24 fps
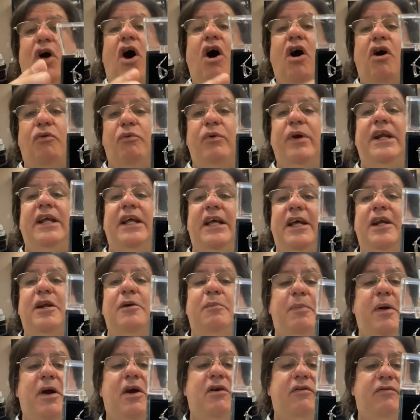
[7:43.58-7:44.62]
already in a
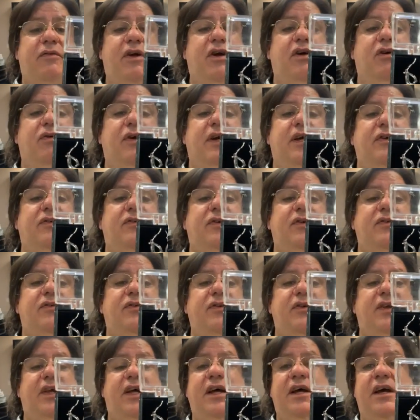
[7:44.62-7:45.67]
pair of earrings. This
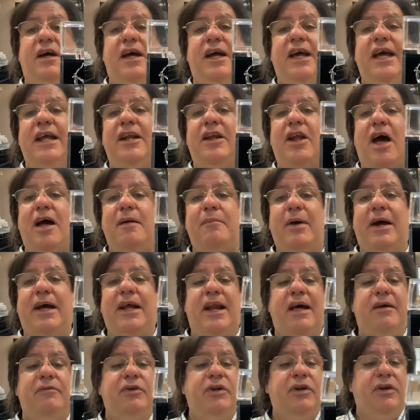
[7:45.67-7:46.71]
is, again,
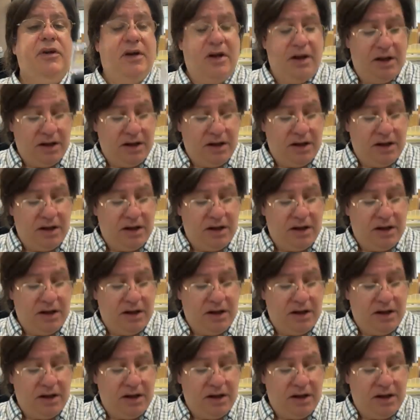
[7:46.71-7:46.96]
9x11.